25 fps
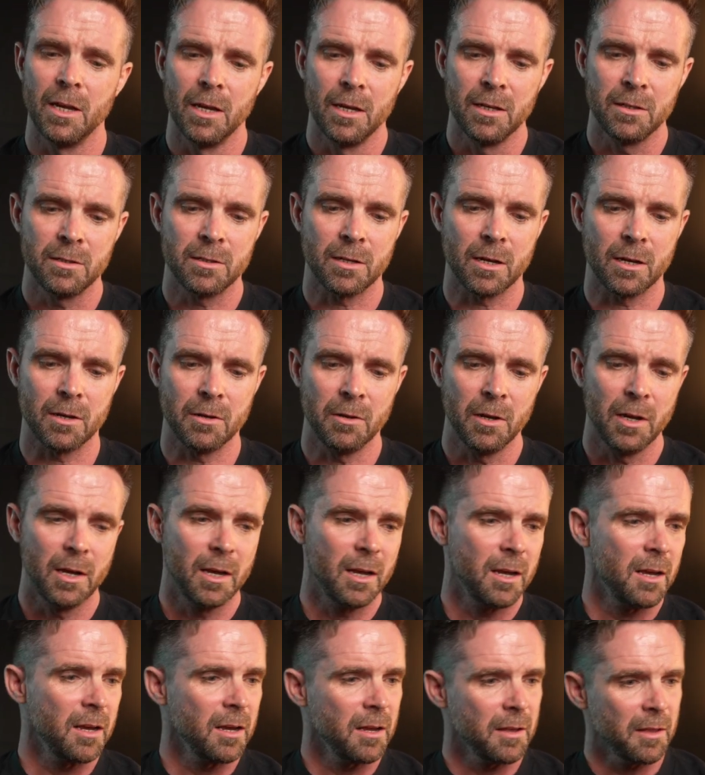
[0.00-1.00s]
So,
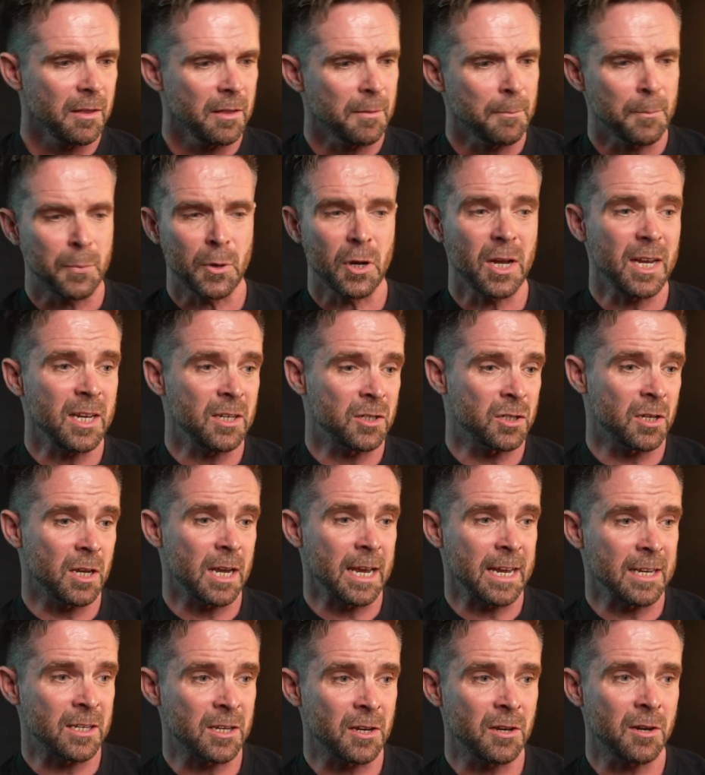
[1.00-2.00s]
but
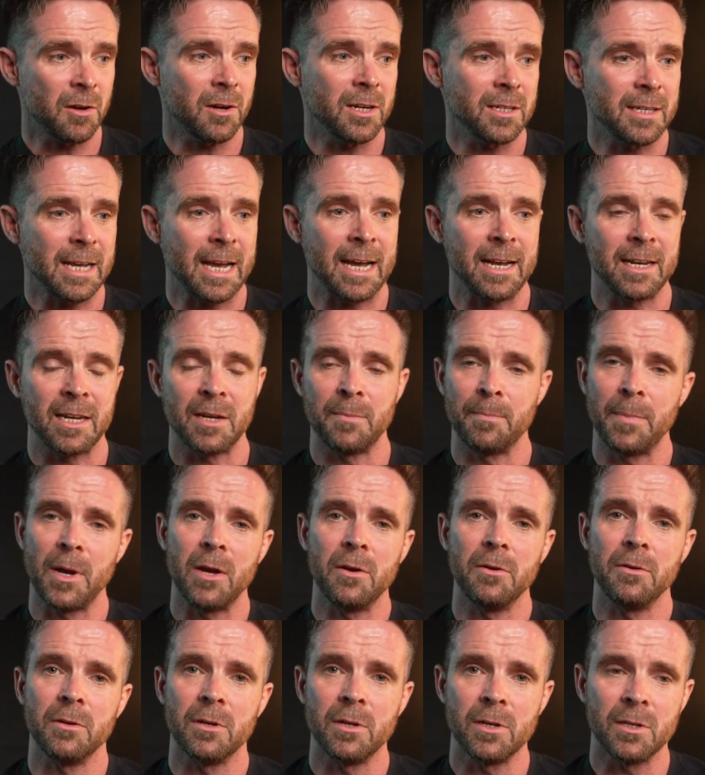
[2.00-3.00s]
it's a nice added
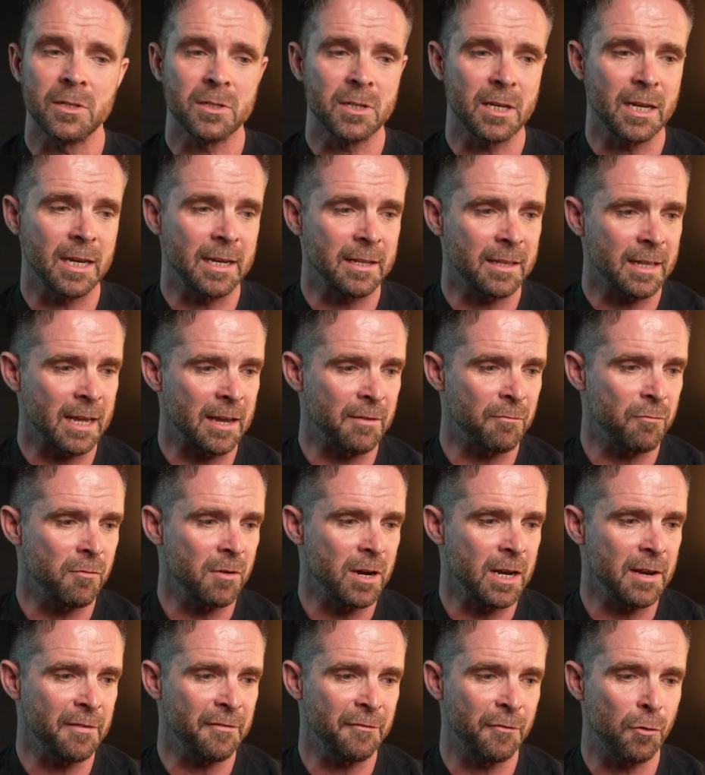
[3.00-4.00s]
bonus. They've
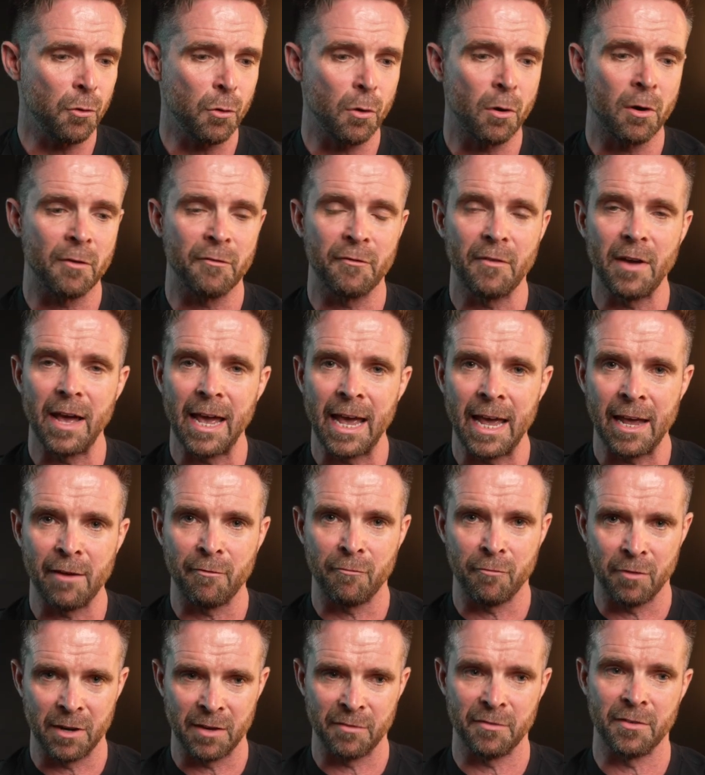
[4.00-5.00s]
really thought of
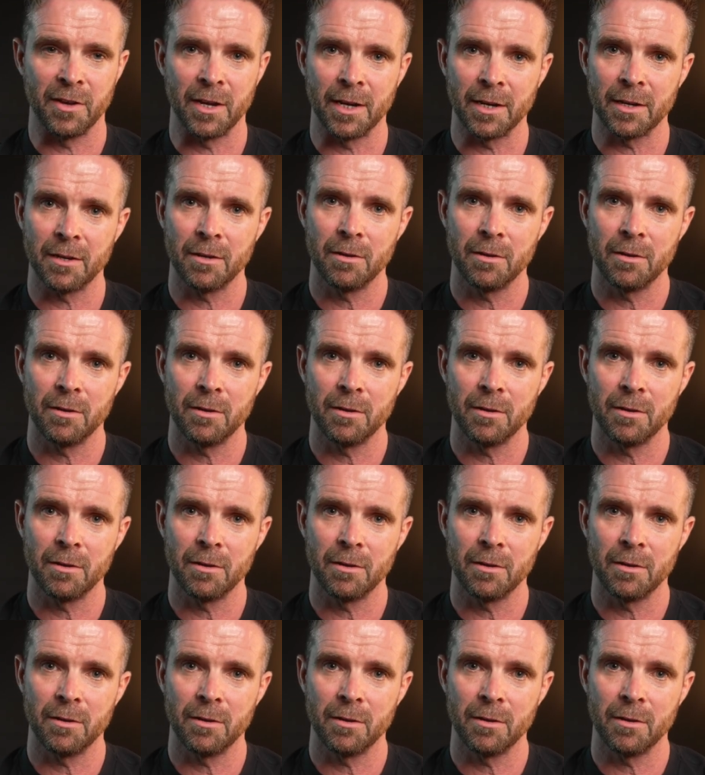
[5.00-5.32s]
everything.